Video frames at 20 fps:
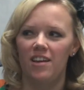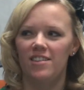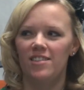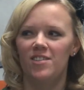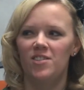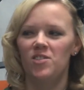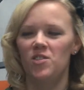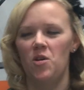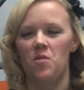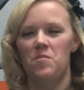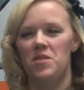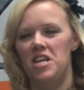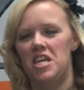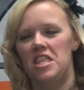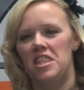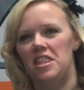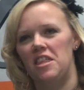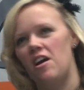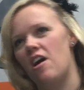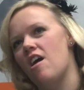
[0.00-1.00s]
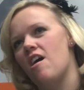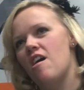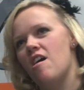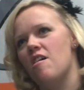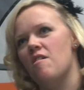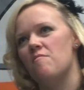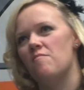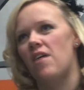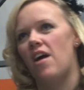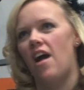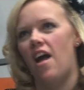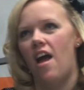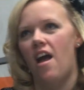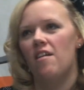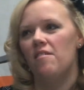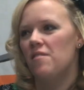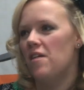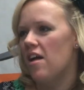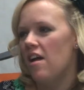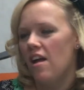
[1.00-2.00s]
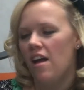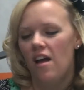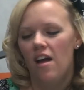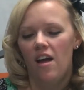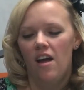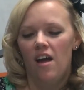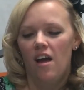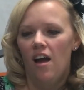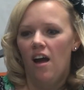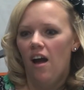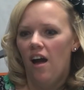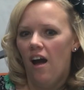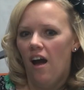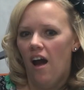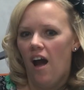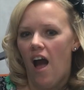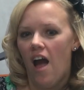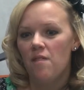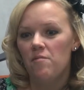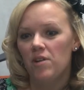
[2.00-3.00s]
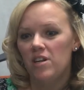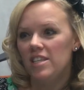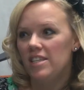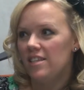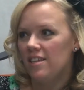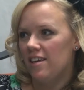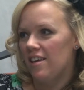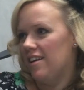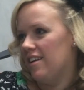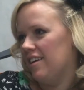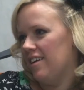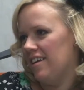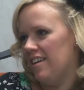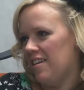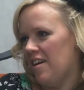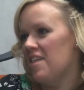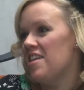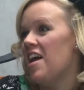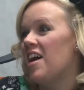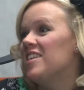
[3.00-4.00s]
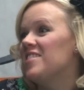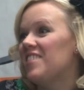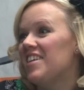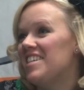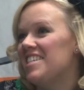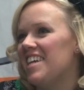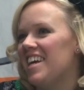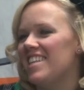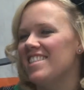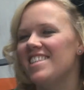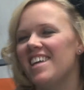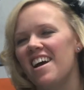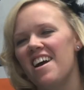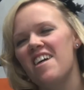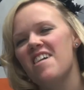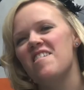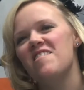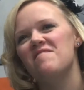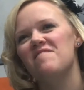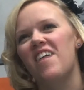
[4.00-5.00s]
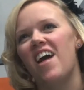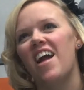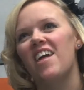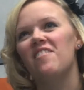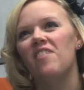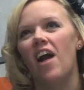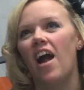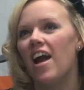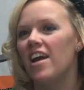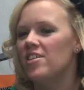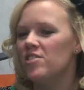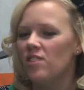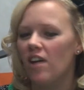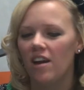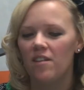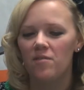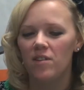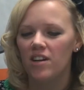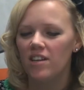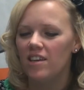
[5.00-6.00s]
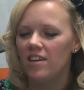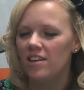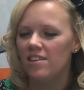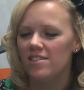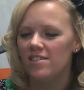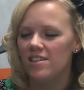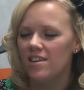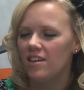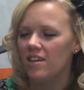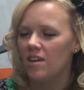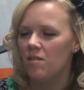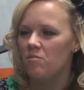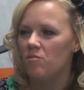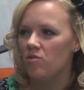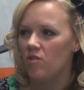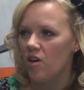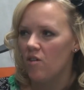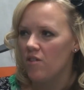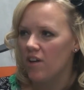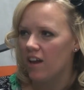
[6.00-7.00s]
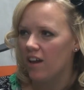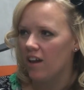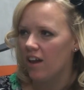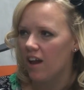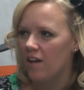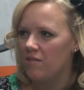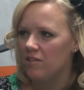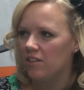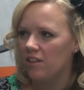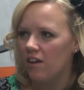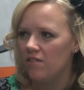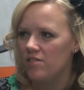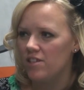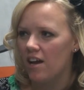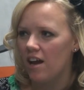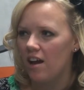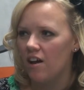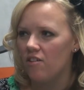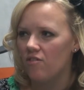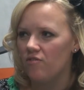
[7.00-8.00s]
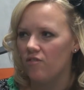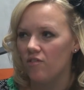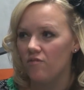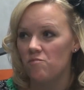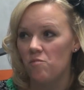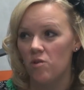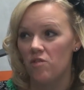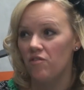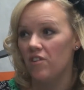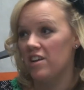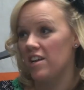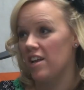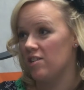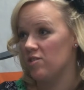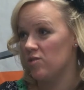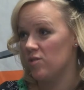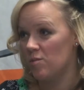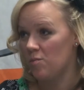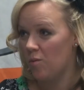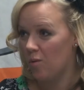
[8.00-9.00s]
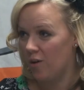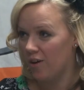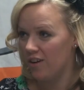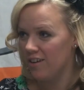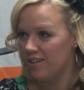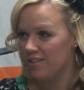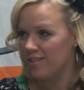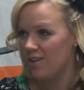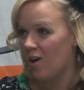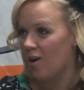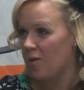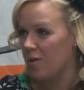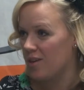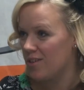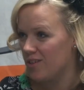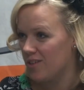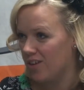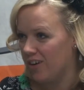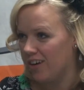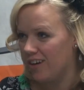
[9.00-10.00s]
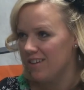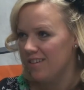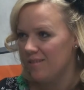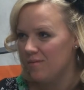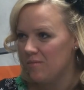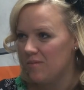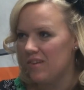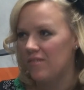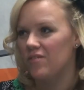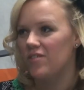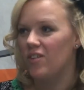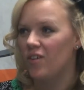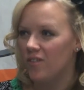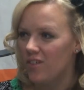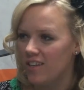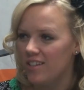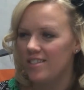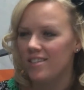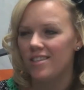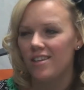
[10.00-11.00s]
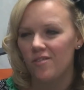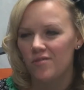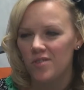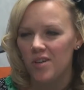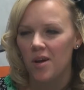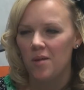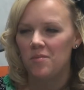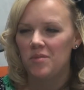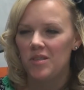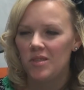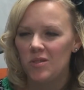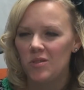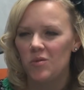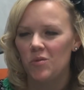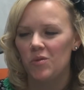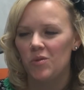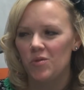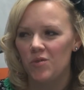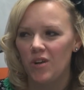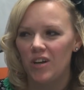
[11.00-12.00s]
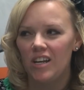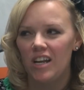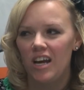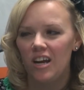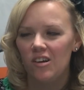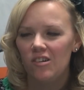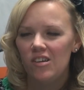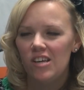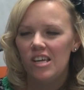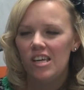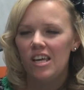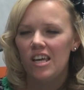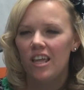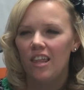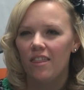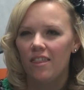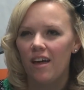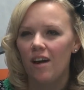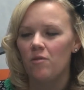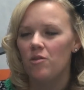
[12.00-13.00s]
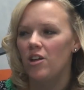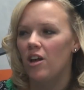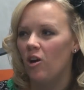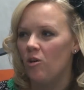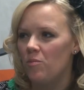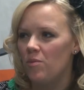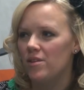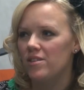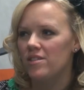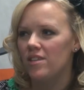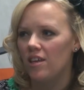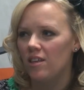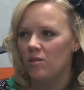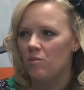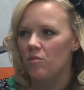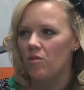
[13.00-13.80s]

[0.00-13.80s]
For the arts program. Go ahead. Now's your chance. Now's my chance. I want to see it keep growing. I would love to have more financial support. Is always good, even though it's tough times in schools right now. That would help us